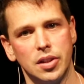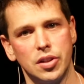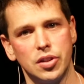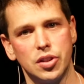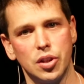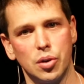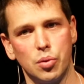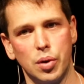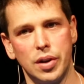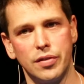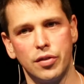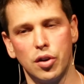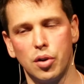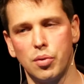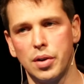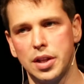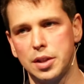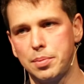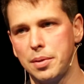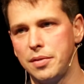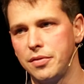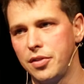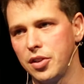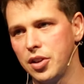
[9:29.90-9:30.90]
So we've
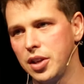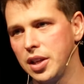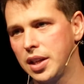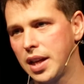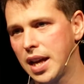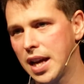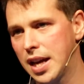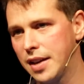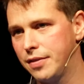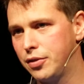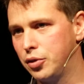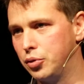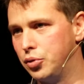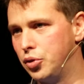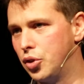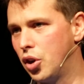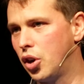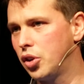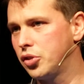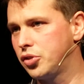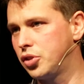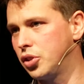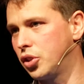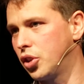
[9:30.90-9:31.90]
always been very careful
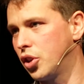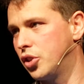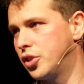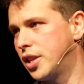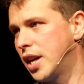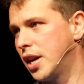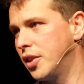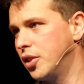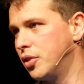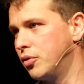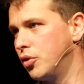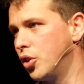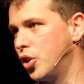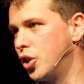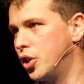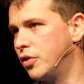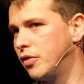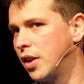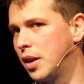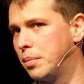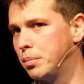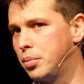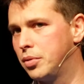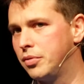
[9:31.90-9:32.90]
not to go down the road
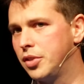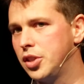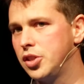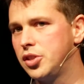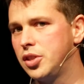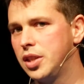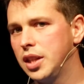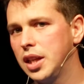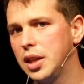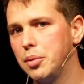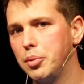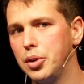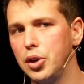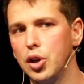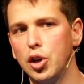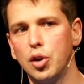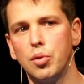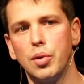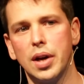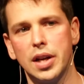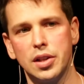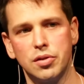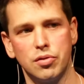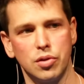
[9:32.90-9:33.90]
of unprovisioning, and we
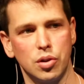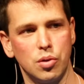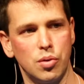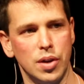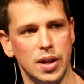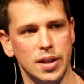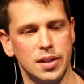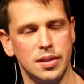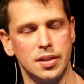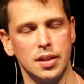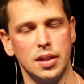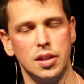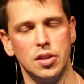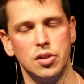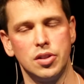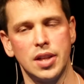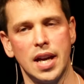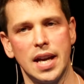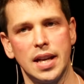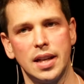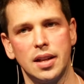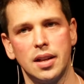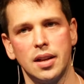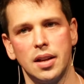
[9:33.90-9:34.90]
always request that you
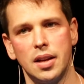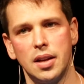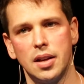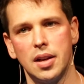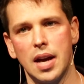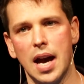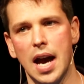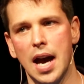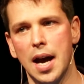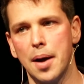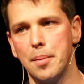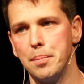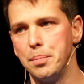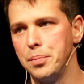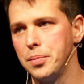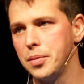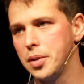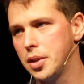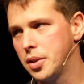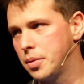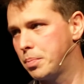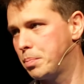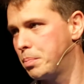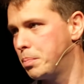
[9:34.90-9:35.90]
take
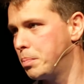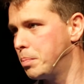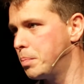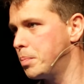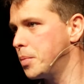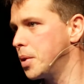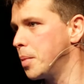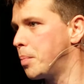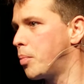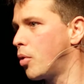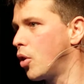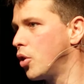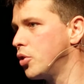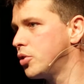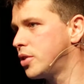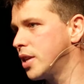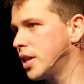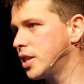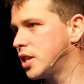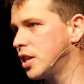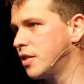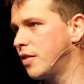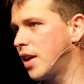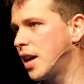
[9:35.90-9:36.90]
the
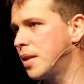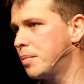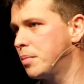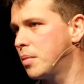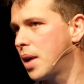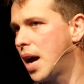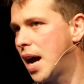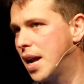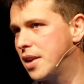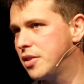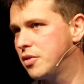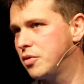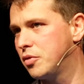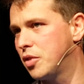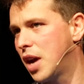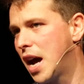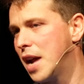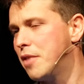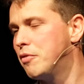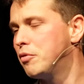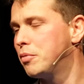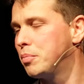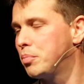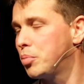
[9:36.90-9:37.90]
process of
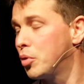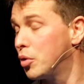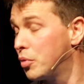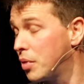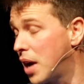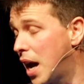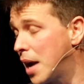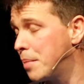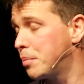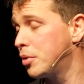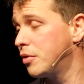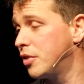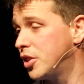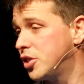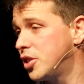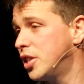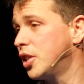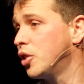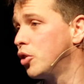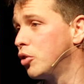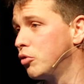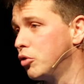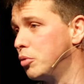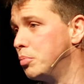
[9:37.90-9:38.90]

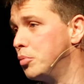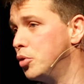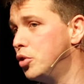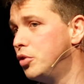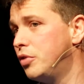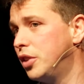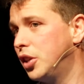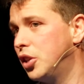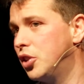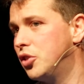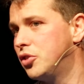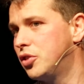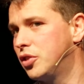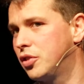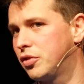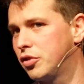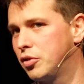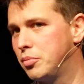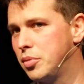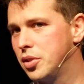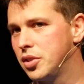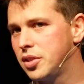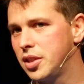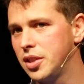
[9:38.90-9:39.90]
unprovisioning or removing users
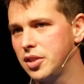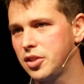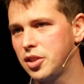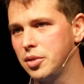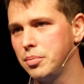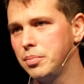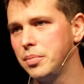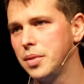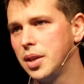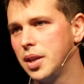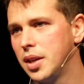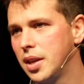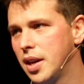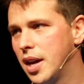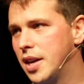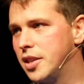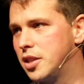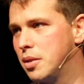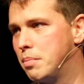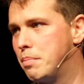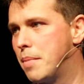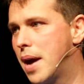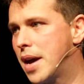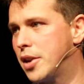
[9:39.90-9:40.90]
from your system
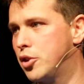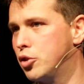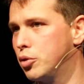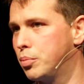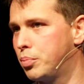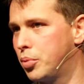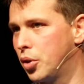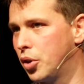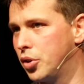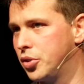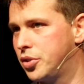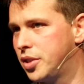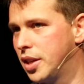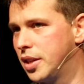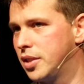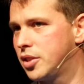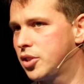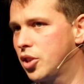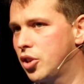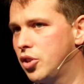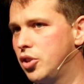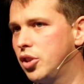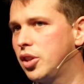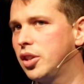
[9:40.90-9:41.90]
as a manual process,
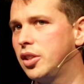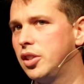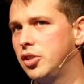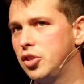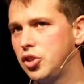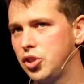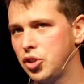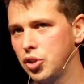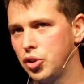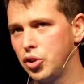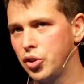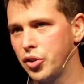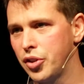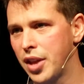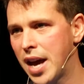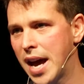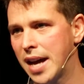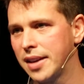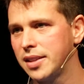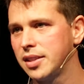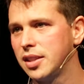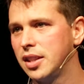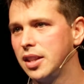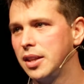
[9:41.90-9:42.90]
so you can ensure
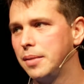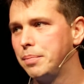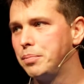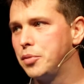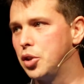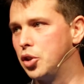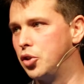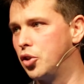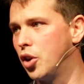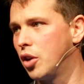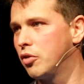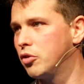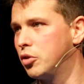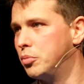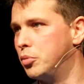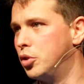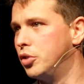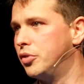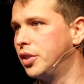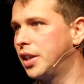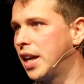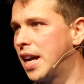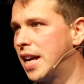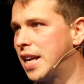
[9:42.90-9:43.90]
that you're not
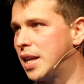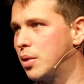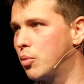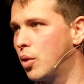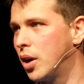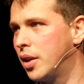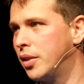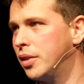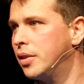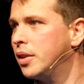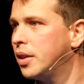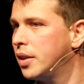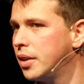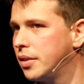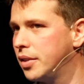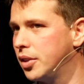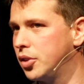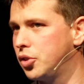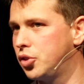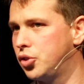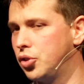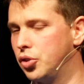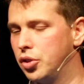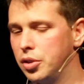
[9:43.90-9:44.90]
removing anyone
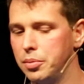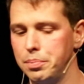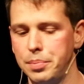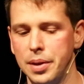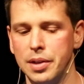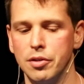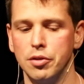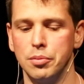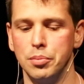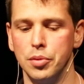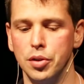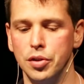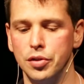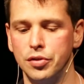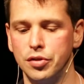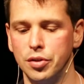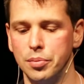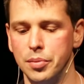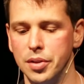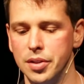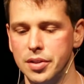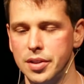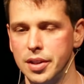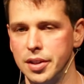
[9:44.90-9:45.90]
that shouldn't be removed
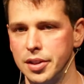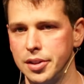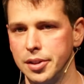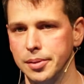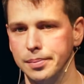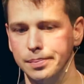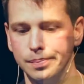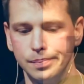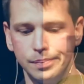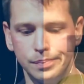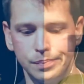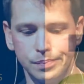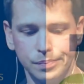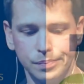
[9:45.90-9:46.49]
from the system.